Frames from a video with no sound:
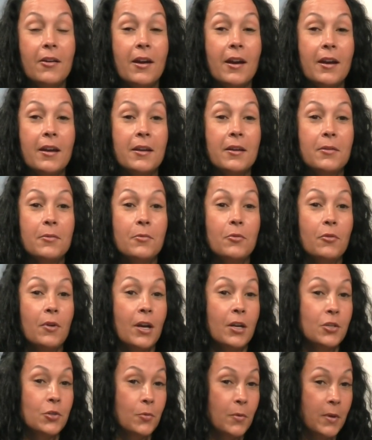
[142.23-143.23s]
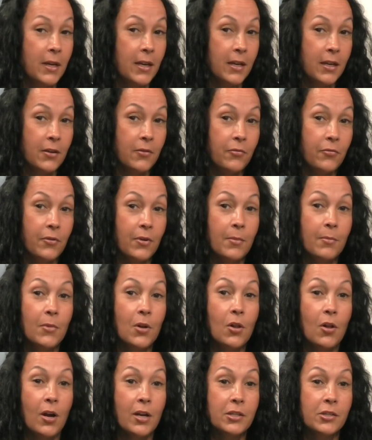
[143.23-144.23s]
I graduated from
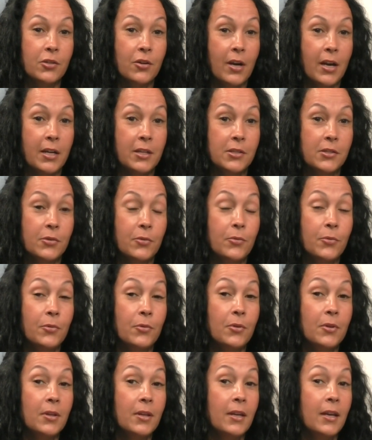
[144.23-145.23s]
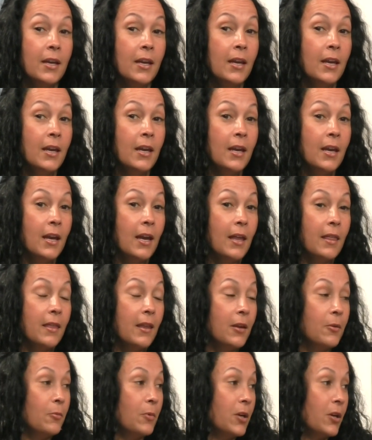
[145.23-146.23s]
Gloucester High School and
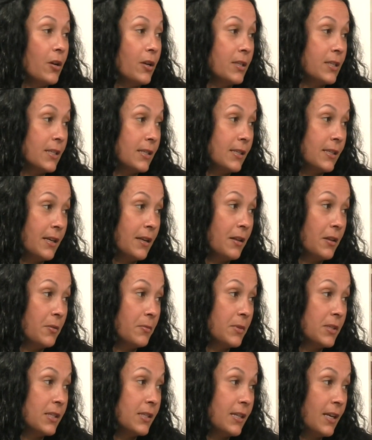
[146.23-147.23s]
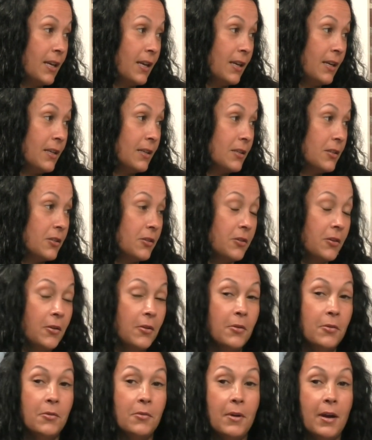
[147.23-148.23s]
then went on to Salem State,
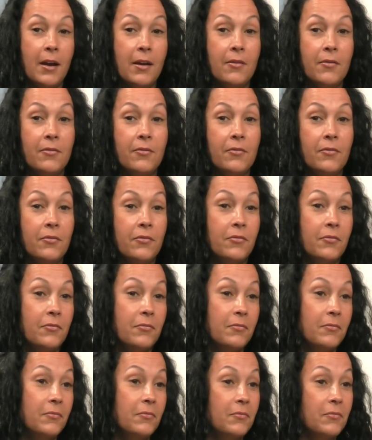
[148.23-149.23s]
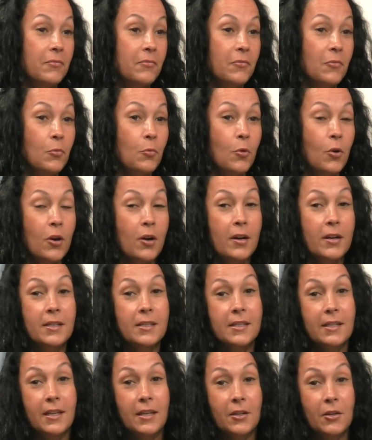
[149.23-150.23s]
so I've
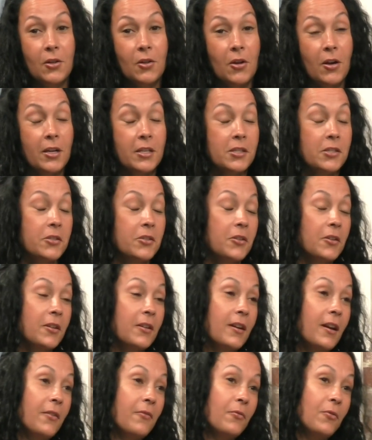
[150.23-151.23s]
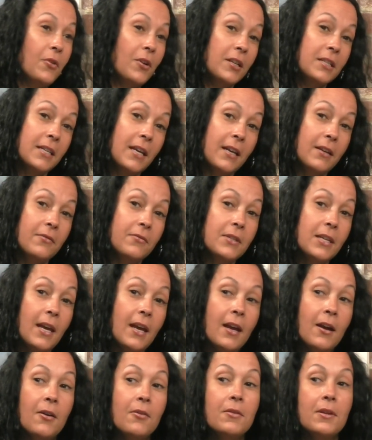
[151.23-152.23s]
worked in Gloucester, I've worked out of
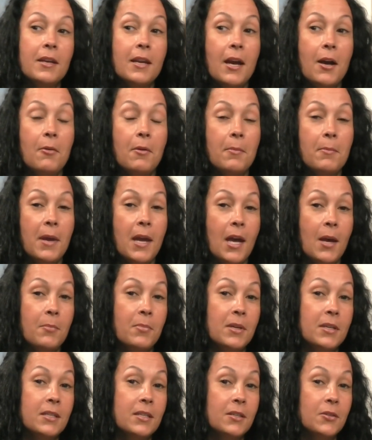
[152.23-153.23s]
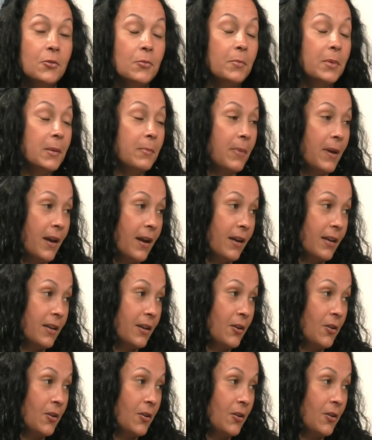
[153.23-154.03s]
town, and now I'm happy to be back in